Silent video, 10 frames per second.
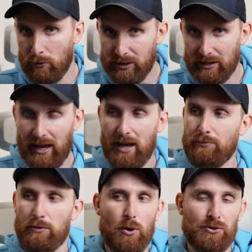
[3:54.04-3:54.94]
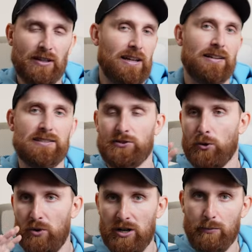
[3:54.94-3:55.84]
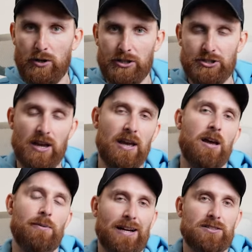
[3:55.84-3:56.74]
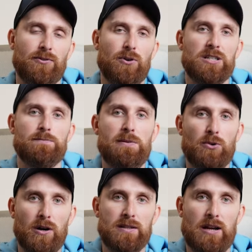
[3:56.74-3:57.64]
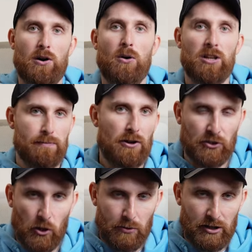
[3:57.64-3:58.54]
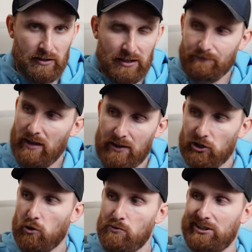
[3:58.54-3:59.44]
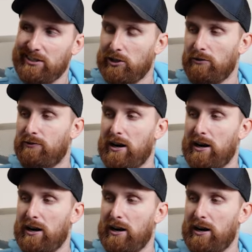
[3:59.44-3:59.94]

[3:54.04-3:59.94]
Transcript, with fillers: holding and promoting again this is really bullish because of course meme coins are all about the community and the community so